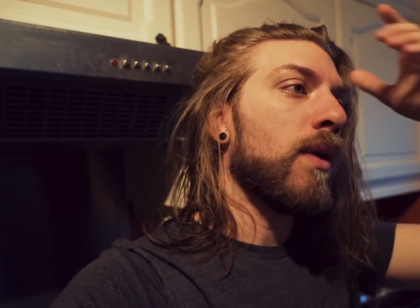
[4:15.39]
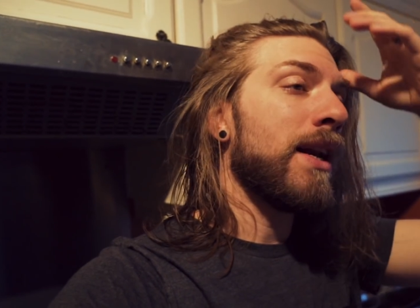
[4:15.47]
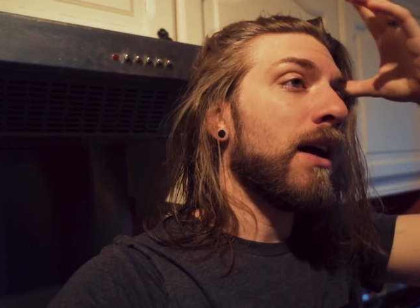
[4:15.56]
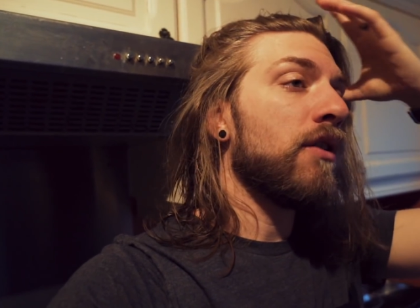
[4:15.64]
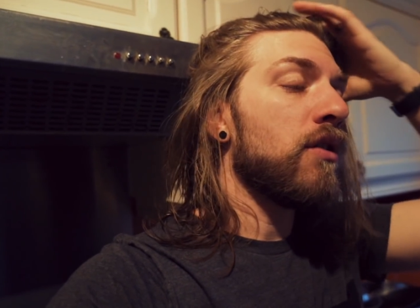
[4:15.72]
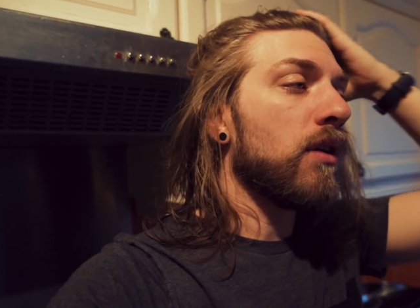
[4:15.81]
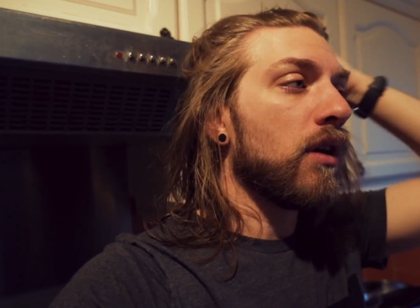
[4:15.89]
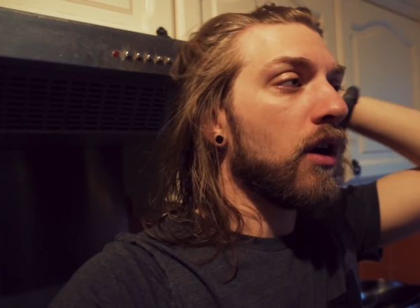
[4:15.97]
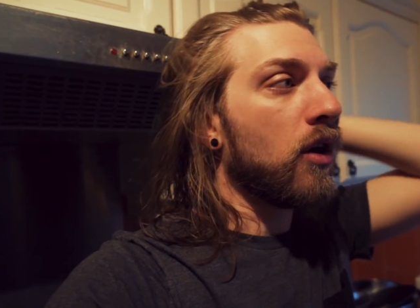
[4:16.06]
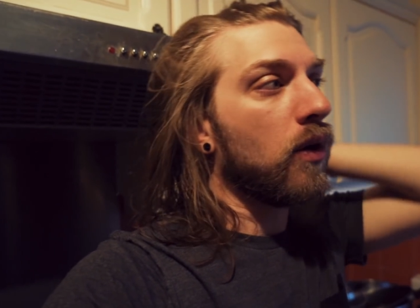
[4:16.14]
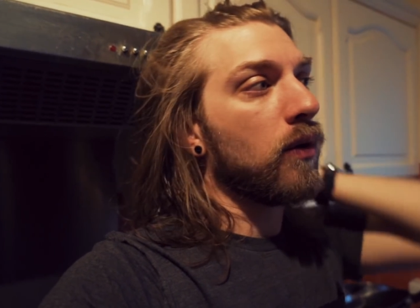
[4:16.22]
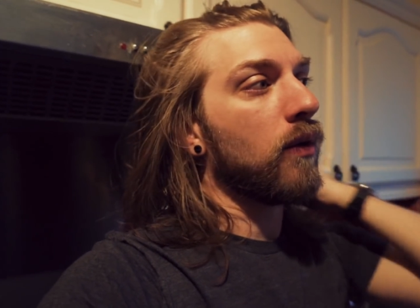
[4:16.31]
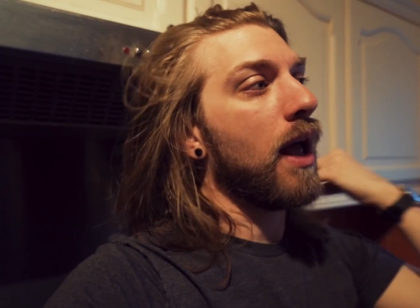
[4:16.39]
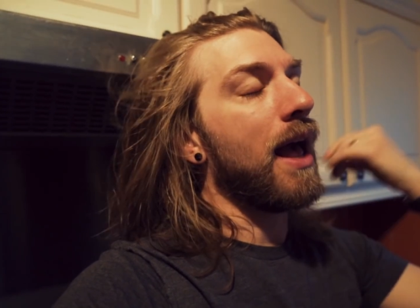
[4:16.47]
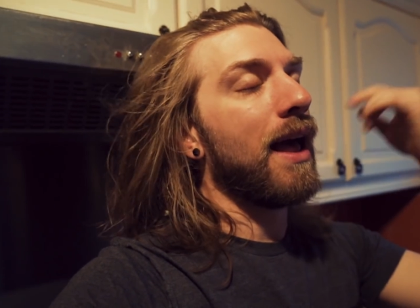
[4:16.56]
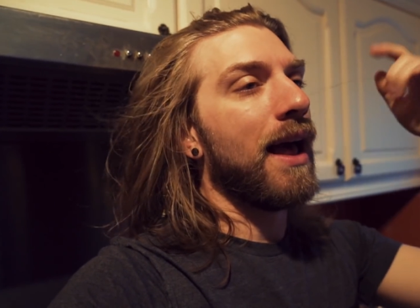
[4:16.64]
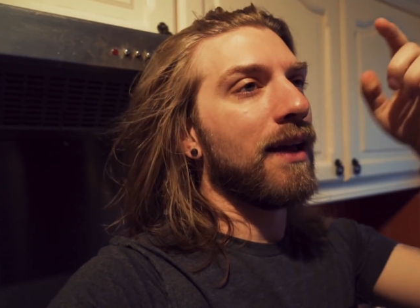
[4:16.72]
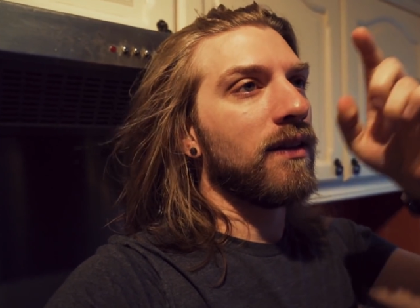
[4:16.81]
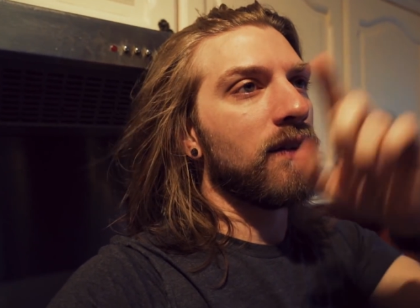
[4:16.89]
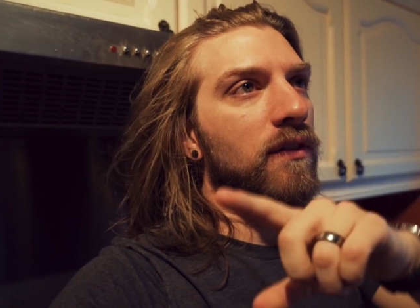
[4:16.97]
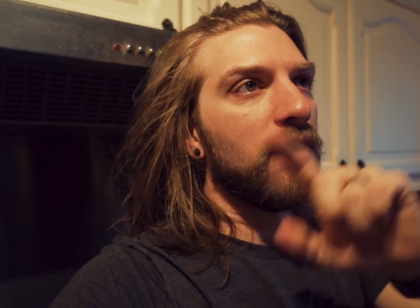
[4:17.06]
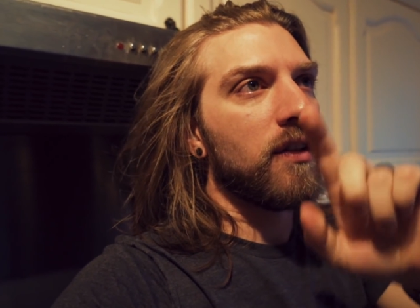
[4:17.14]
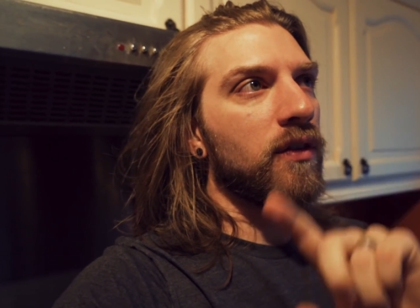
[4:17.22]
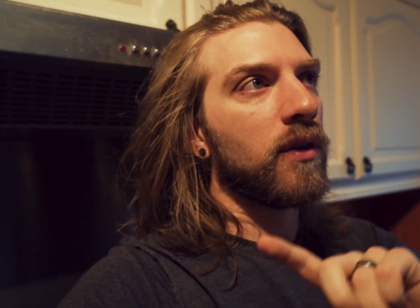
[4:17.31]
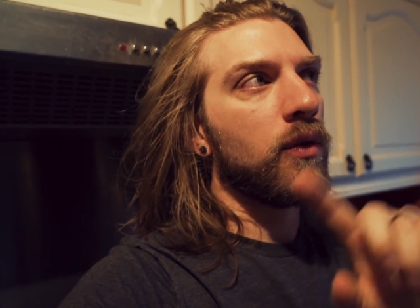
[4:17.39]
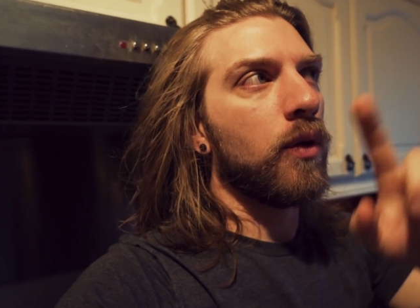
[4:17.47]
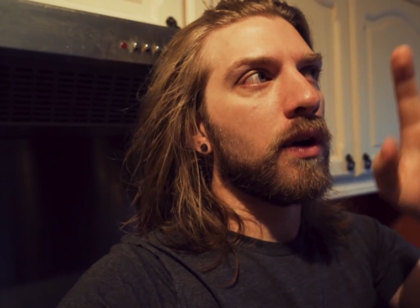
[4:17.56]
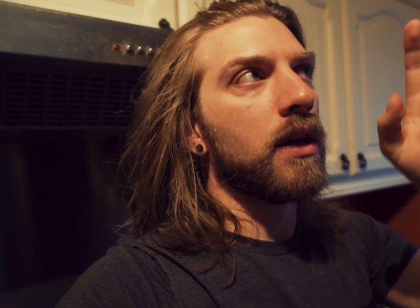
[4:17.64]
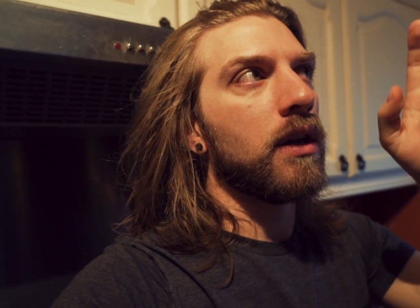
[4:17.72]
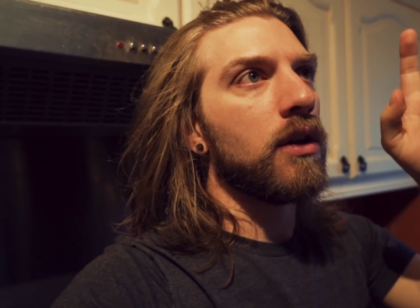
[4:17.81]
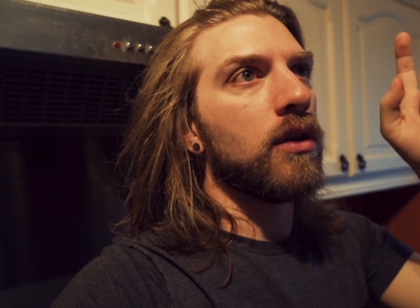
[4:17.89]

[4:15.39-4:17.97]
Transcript: Right now you can go, as of this recording,